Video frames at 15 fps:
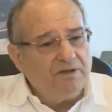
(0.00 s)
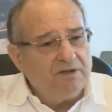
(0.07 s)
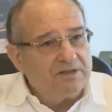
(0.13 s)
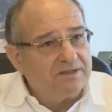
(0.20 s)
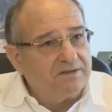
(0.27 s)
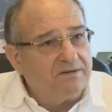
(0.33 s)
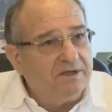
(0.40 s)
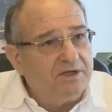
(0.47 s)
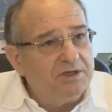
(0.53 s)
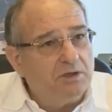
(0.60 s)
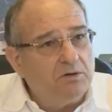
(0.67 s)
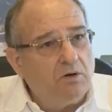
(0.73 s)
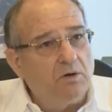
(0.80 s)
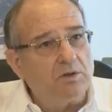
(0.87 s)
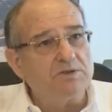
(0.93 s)
the
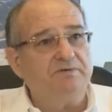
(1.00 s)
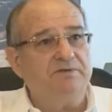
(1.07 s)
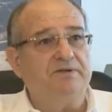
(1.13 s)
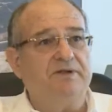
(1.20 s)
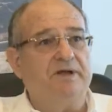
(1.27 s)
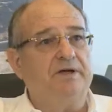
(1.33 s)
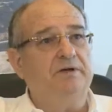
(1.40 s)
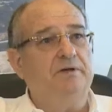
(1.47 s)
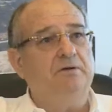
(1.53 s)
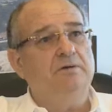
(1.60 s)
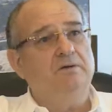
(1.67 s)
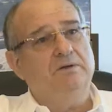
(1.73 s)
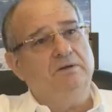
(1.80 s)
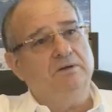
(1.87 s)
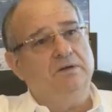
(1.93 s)
strategic goals of the
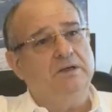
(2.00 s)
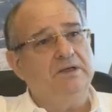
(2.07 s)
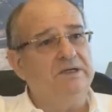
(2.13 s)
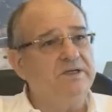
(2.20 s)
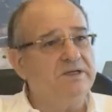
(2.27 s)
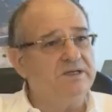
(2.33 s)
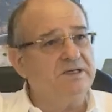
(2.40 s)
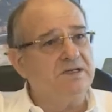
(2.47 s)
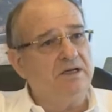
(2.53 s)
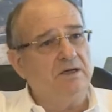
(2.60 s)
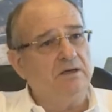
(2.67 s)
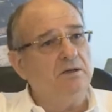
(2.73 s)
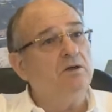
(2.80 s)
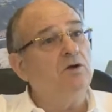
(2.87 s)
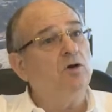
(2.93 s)
Technion is
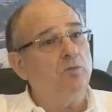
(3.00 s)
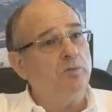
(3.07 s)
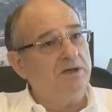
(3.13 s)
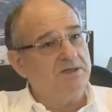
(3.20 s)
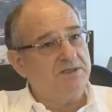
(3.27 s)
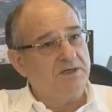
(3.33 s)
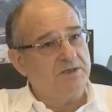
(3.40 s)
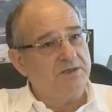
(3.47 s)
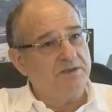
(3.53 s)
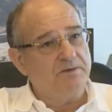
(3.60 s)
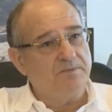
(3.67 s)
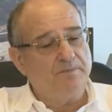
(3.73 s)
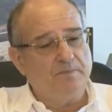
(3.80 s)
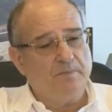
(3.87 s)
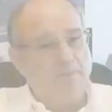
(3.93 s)
uh, globalization.
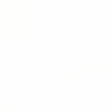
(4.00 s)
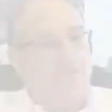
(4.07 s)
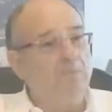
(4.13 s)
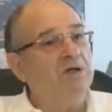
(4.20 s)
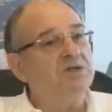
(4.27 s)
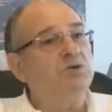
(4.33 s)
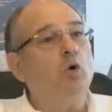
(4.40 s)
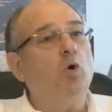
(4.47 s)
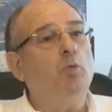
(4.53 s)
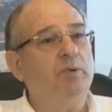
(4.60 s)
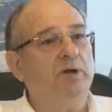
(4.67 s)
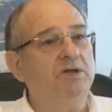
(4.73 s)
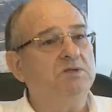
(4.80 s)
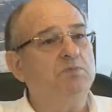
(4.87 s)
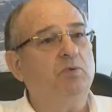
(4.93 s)
Must
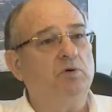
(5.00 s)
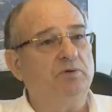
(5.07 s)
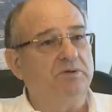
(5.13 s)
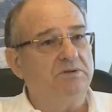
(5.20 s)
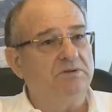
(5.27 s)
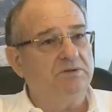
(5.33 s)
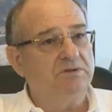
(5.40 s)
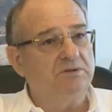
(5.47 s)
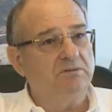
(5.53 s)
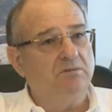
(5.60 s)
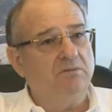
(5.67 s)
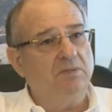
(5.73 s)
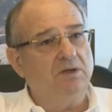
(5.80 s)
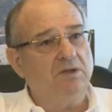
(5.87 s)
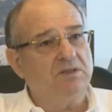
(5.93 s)
open its borders,
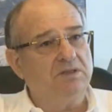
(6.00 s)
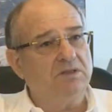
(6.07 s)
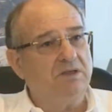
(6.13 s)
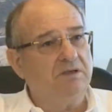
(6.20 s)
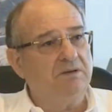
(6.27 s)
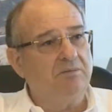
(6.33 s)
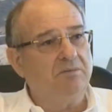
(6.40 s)
must, uh,